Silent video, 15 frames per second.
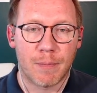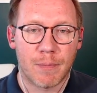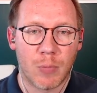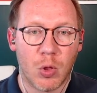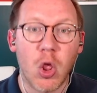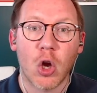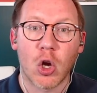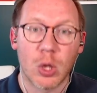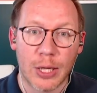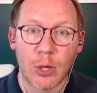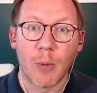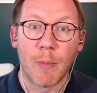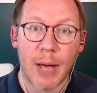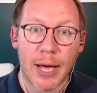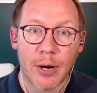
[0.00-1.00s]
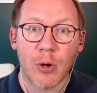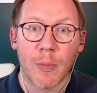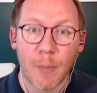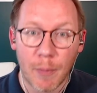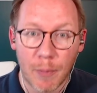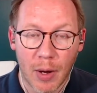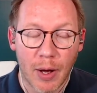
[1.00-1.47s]
look a little better.
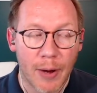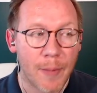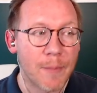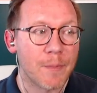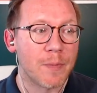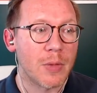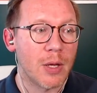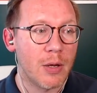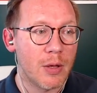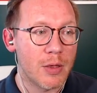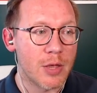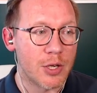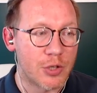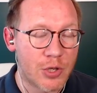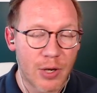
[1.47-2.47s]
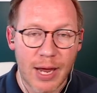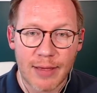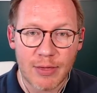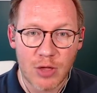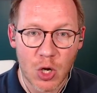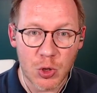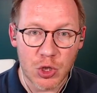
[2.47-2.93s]
But
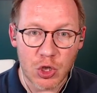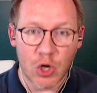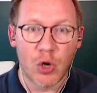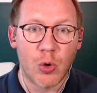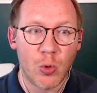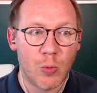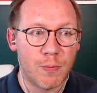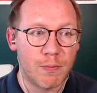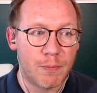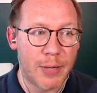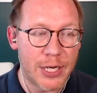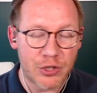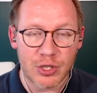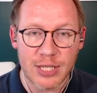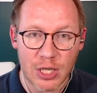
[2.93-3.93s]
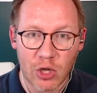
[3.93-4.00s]
those two pitches,